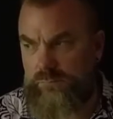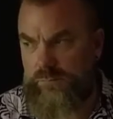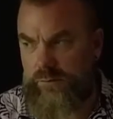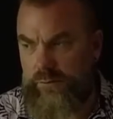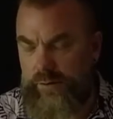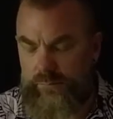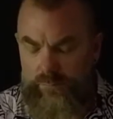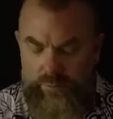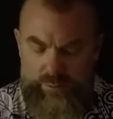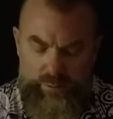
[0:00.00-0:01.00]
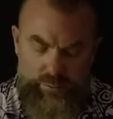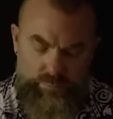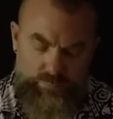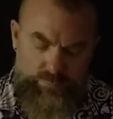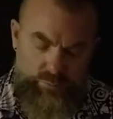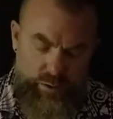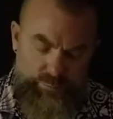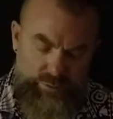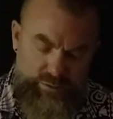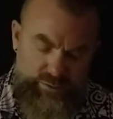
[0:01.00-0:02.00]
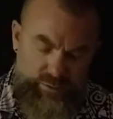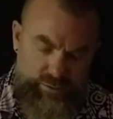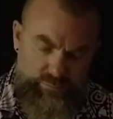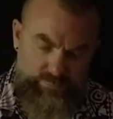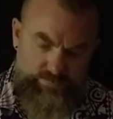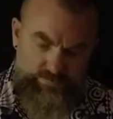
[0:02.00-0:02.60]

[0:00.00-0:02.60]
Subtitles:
All right, we're going to drop this in.